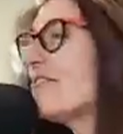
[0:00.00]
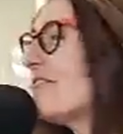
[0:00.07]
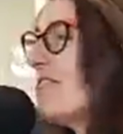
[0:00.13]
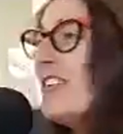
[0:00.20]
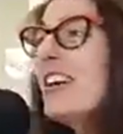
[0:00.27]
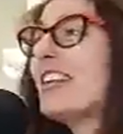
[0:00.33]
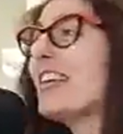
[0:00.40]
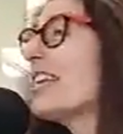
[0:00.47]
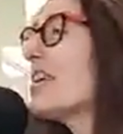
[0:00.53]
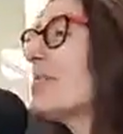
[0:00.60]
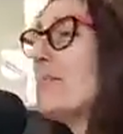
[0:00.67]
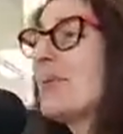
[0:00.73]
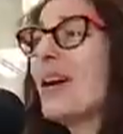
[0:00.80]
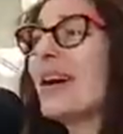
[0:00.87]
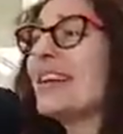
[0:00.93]
Funny,
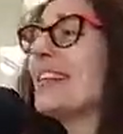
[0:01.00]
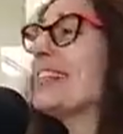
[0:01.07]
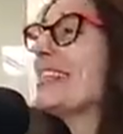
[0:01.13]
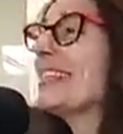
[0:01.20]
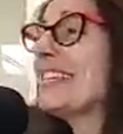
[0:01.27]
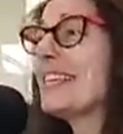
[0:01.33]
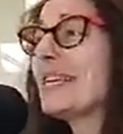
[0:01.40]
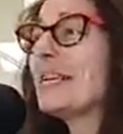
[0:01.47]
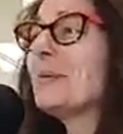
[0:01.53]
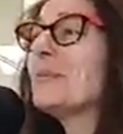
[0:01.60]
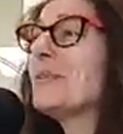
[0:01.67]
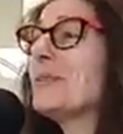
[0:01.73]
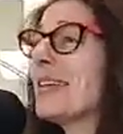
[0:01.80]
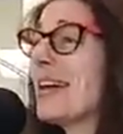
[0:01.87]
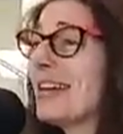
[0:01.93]
but it
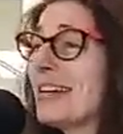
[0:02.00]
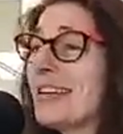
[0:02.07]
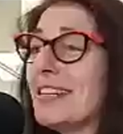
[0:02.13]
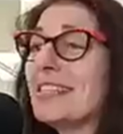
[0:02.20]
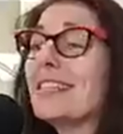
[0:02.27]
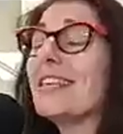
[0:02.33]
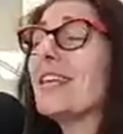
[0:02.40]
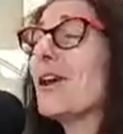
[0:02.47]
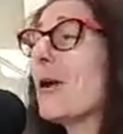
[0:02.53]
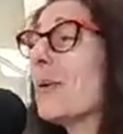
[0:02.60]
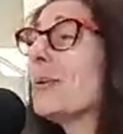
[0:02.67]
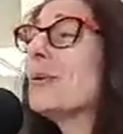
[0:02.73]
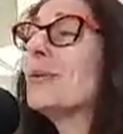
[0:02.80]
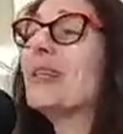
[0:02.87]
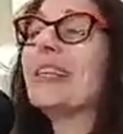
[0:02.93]
seems that it's the
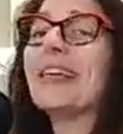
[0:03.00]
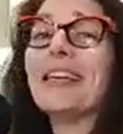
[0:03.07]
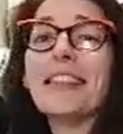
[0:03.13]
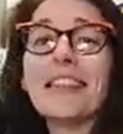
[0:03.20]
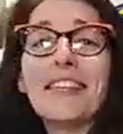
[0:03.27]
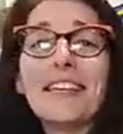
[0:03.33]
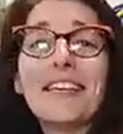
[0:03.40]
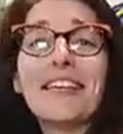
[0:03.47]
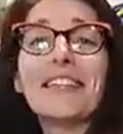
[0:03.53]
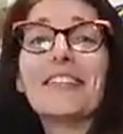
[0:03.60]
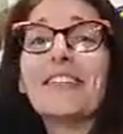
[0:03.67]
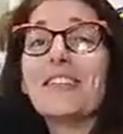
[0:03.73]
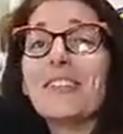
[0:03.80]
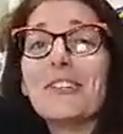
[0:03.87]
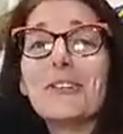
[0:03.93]
only thing
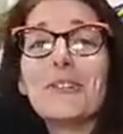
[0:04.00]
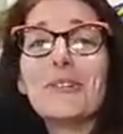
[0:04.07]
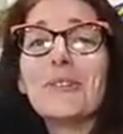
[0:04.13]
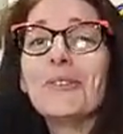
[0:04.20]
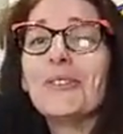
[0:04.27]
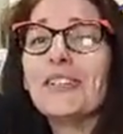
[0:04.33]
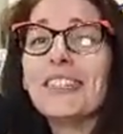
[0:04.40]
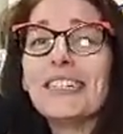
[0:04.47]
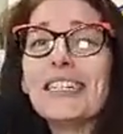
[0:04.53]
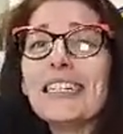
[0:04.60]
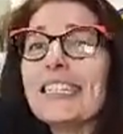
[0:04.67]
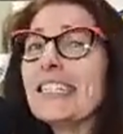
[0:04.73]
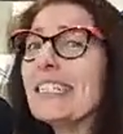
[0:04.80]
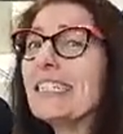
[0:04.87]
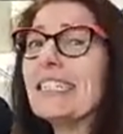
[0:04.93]
to do.
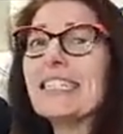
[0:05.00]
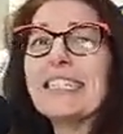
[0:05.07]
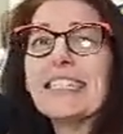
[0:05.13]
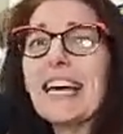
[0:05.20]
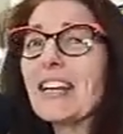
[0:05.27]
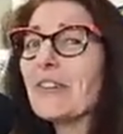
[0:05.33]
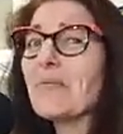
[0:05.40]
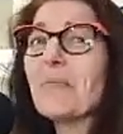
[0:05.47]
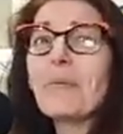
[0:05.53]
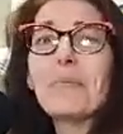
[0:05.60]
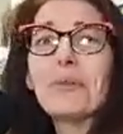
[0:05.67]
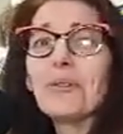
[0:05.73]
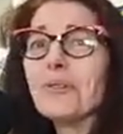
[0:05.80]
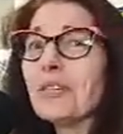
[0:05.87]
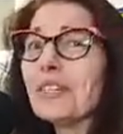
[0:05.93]
I don't
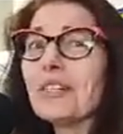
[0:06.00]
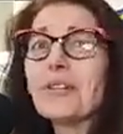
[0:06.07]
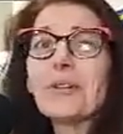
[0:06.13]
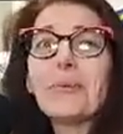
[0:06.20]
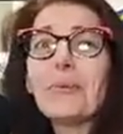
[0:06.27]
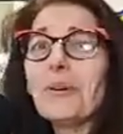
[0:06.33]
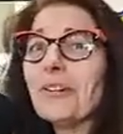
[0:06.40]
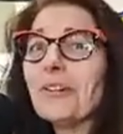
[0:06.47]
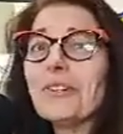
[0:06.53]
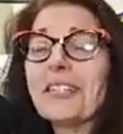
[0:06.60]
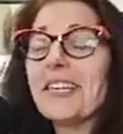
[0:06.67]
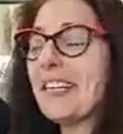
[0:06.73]
remember the rest of the words.